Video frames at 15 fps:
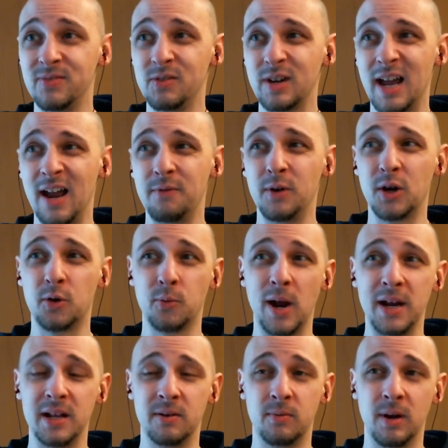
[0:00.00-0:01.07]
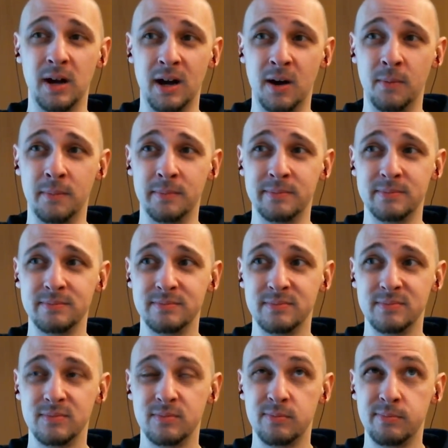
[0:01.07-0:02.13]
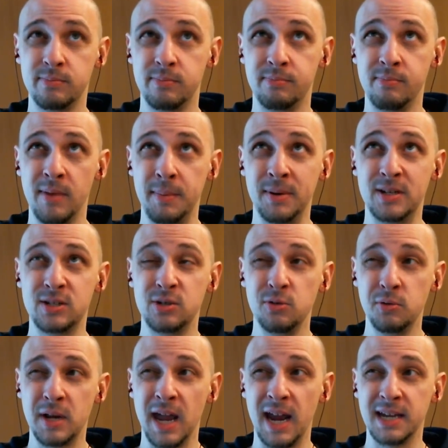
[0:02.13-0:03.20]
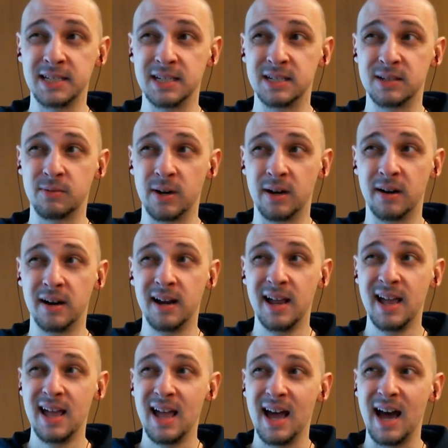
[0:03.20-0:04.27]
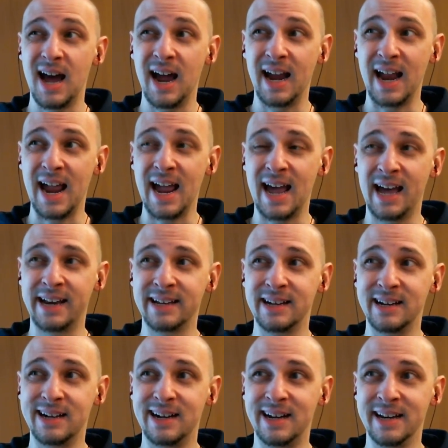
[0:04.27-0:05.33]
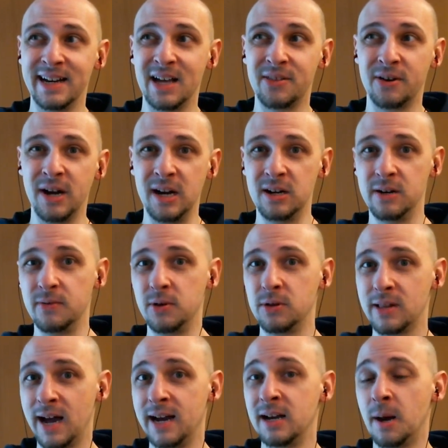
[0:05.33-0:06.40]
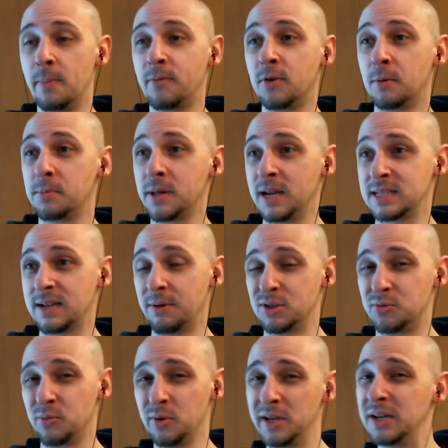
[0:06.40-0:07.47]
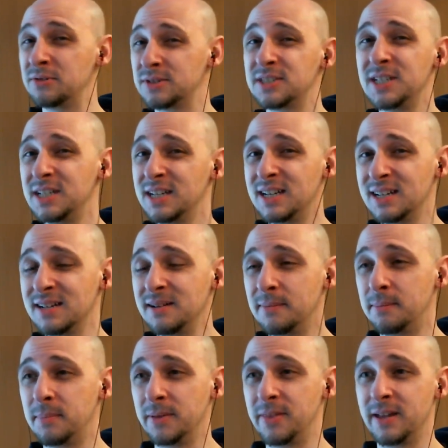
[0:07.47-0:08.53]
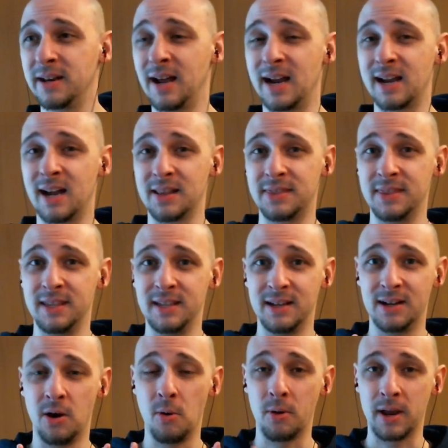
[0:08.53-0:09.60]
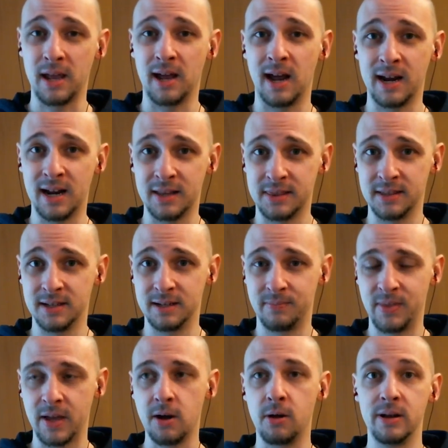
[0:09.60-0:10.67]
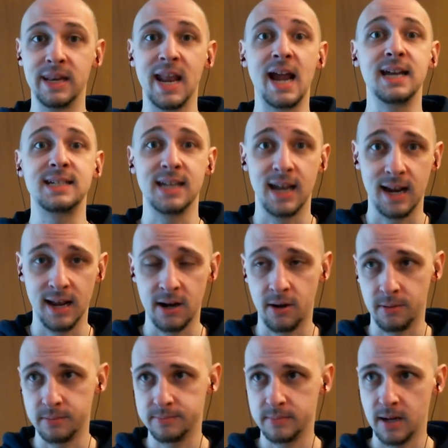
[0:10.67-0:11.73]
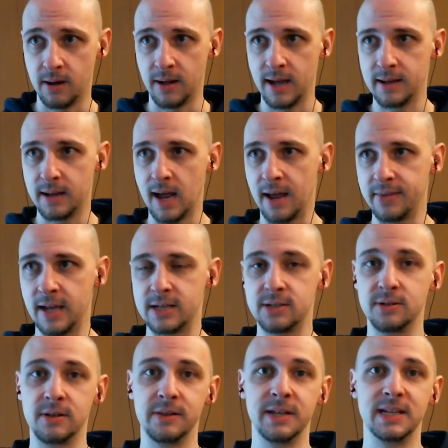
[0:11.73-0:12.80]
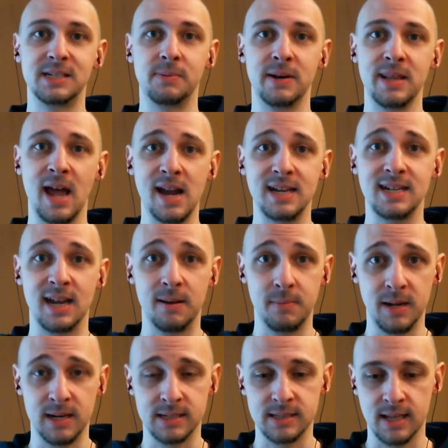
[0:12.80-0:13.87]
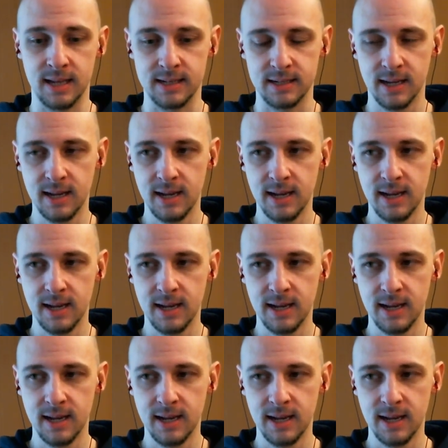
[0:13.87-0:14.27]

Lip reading: kind of regretted maybe 2 cases where I had another interview lined up for a place I was really interested in, but then I got they call it naitei, and I'll add that to the list. But naitei means that